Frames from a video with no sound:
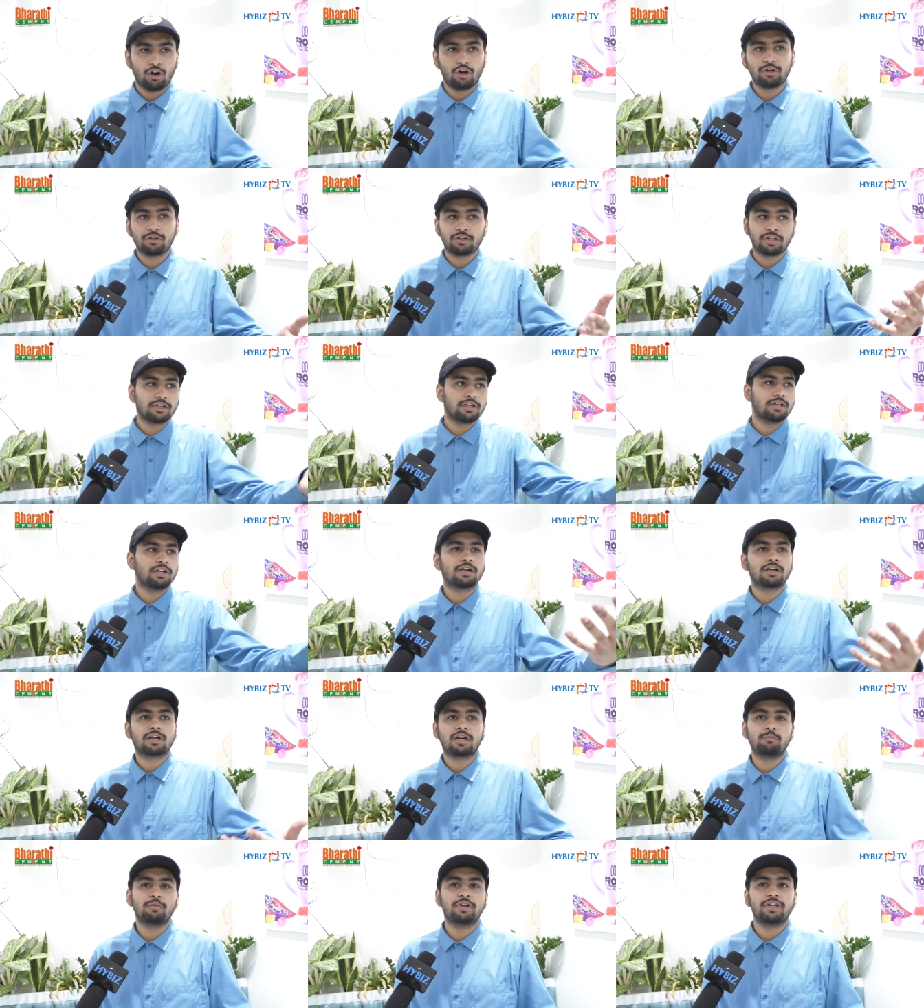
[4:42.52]
or you can
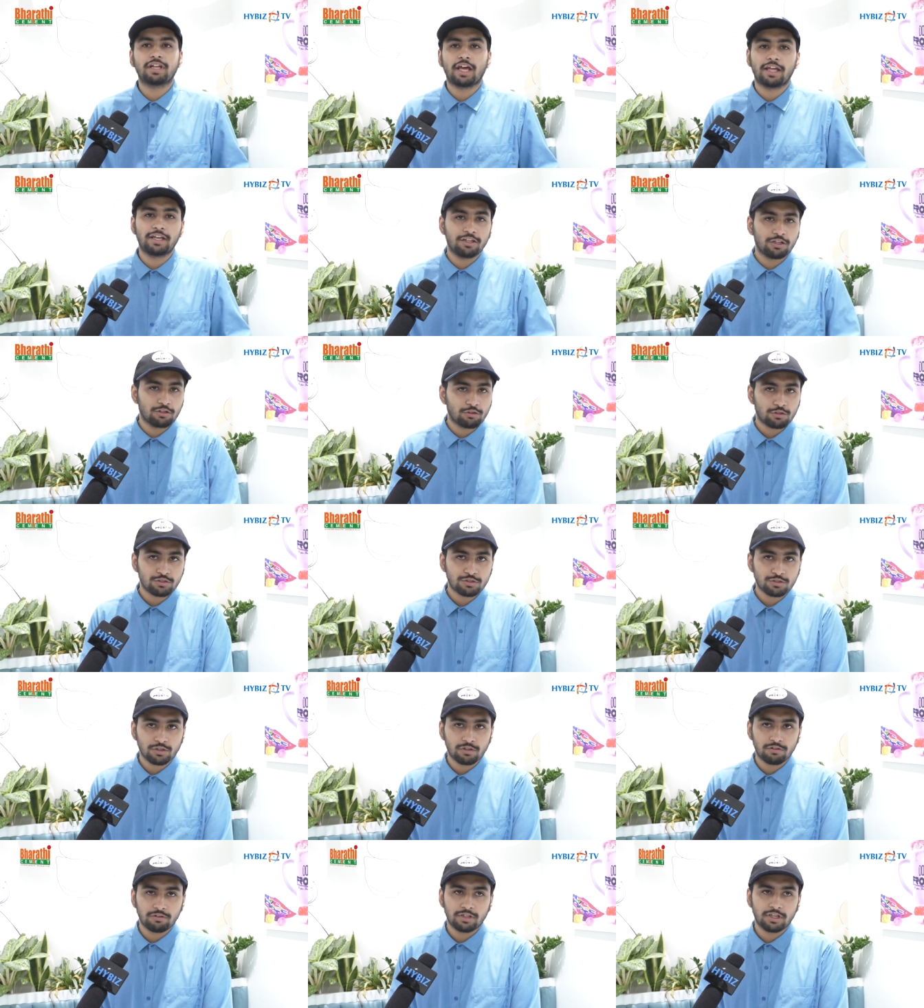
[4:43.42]
uh, come and dine in
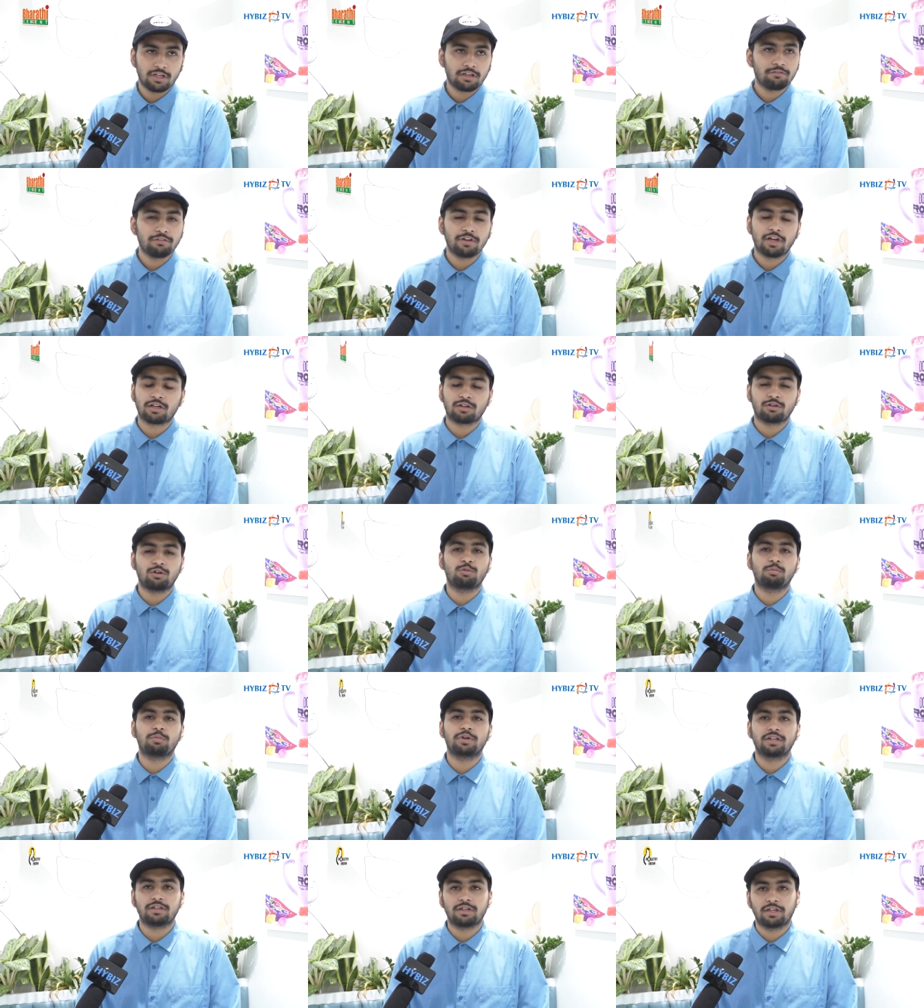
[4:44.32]
also here we are
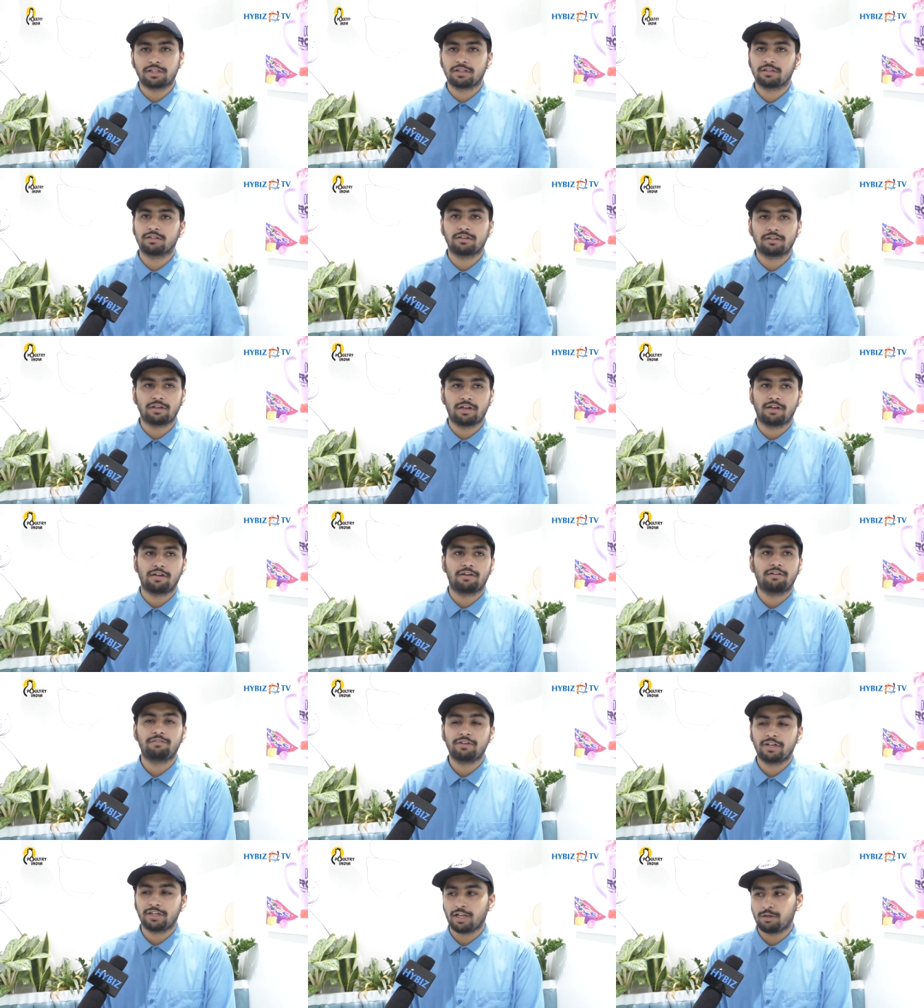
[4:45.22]
open at uh,
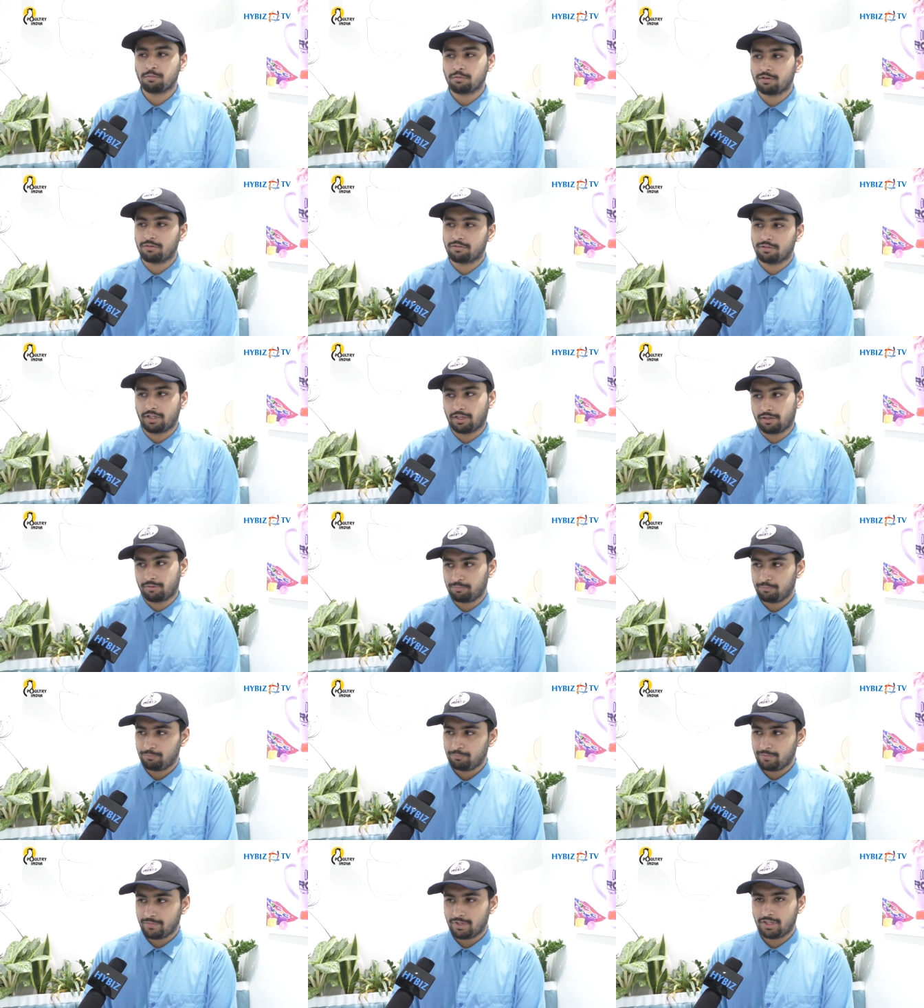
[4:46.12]
every time over there
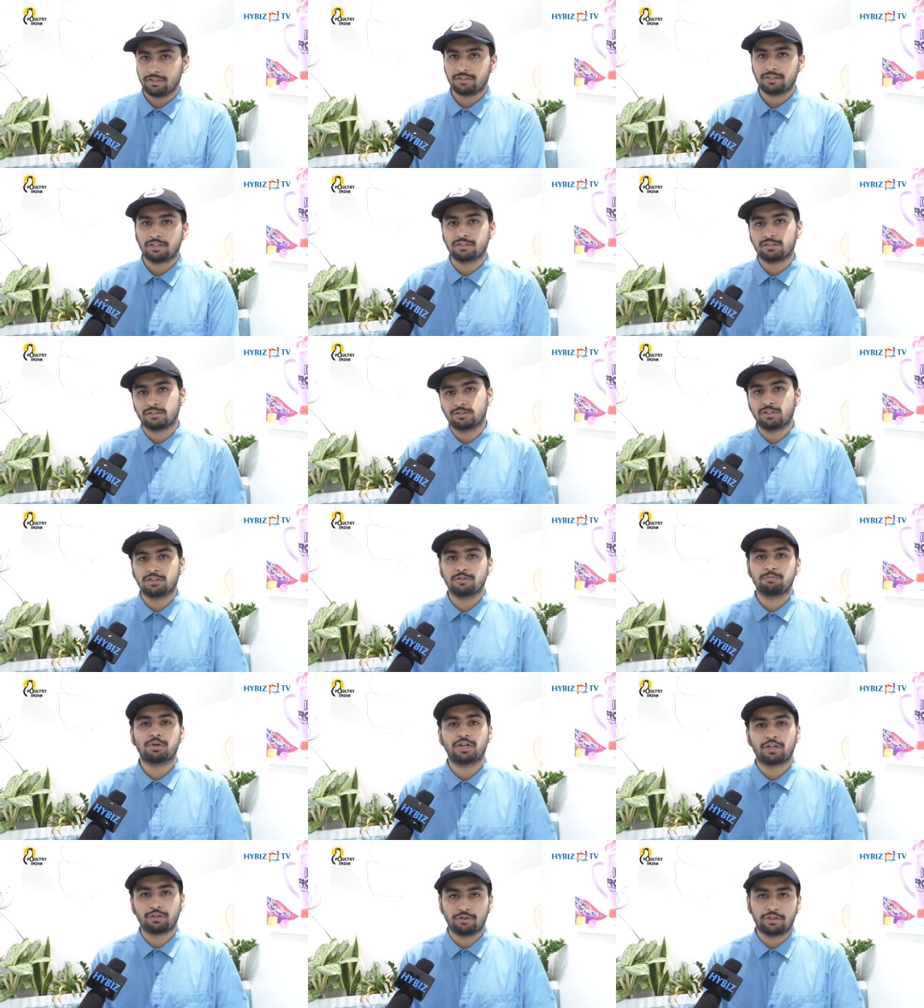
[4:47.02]
in uh, the
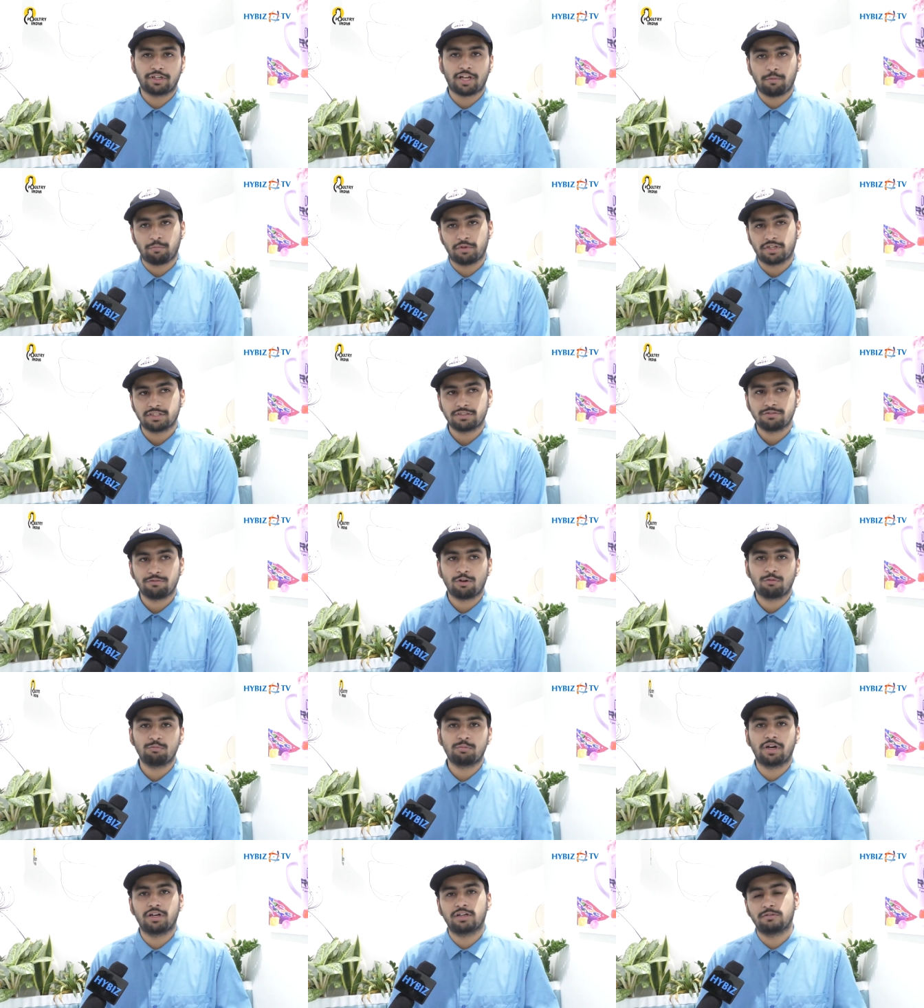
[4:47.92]
particular timings
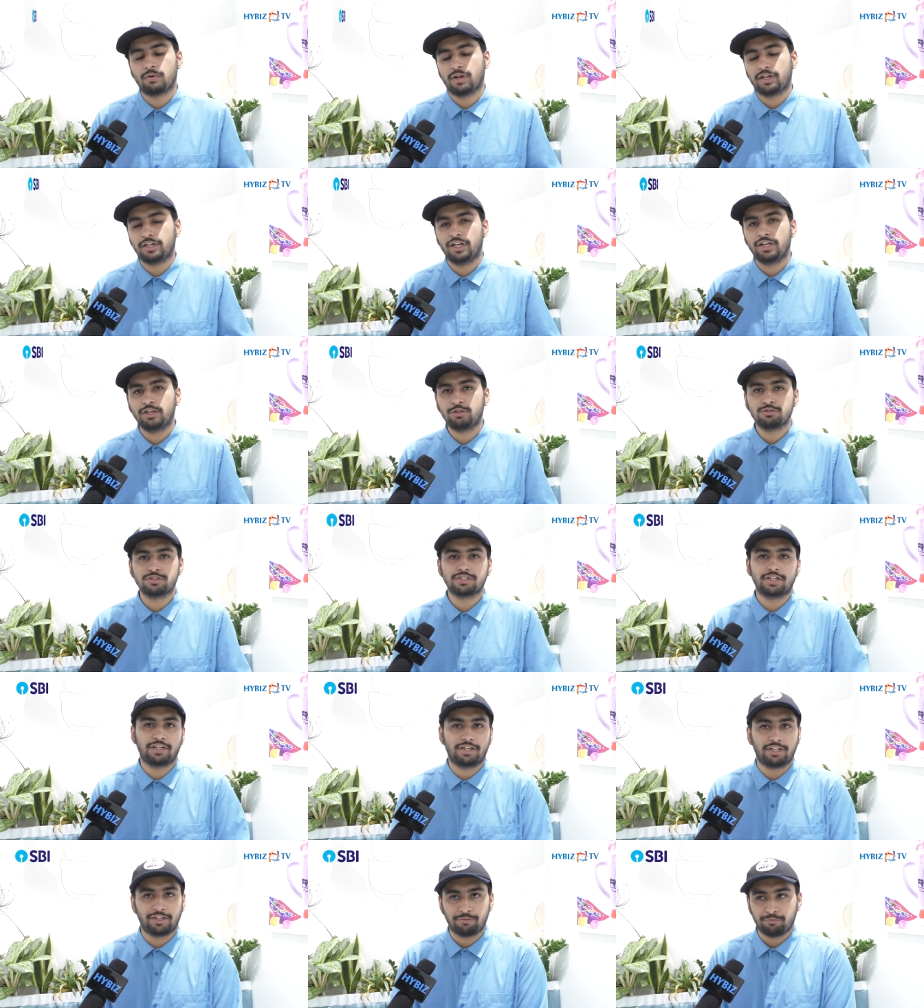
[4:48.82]
from uh, monday to
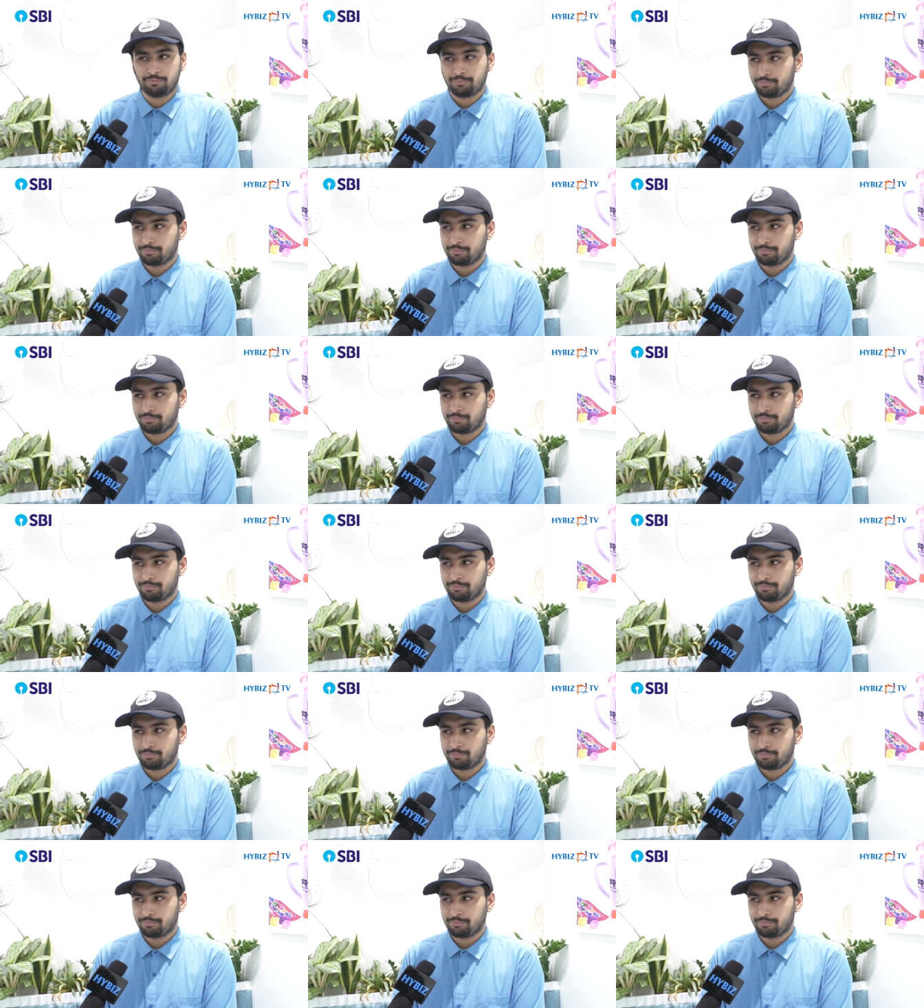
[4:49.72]
sunday